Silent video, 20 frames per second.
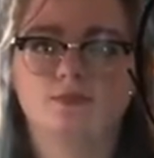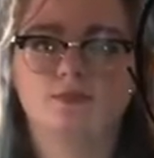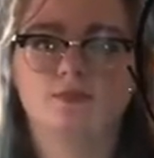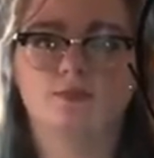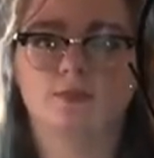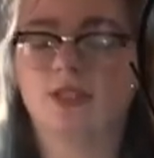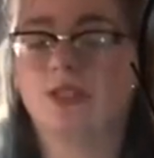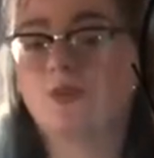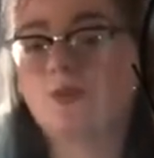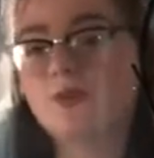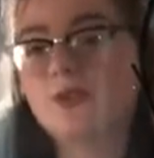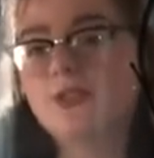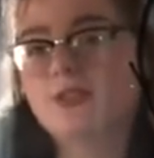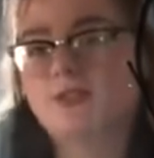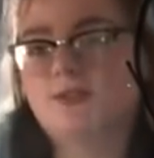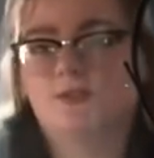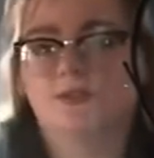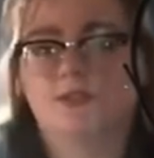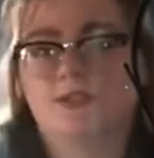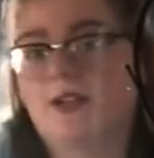It's
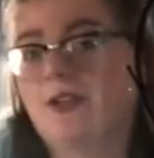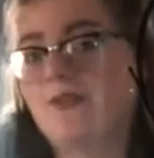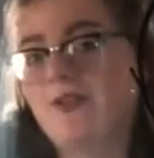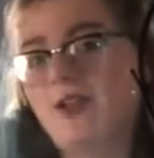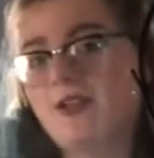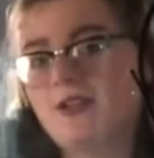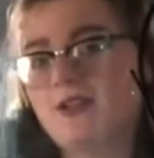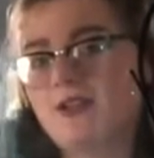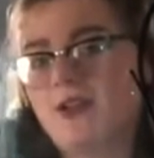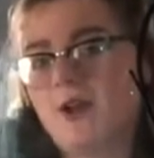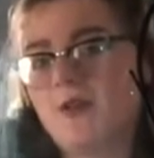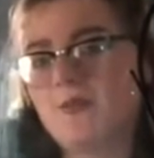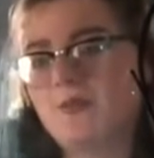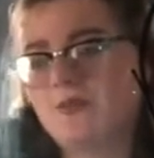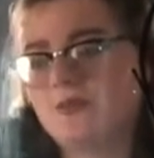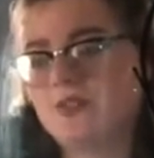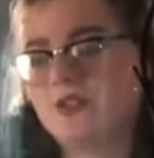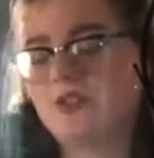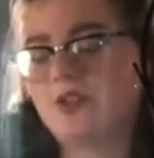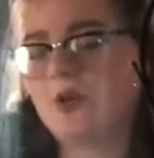real, and I've had to
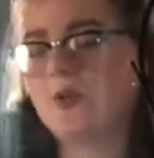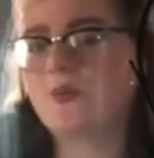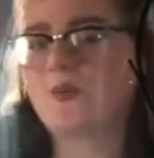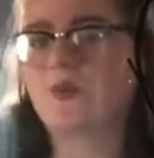come to terms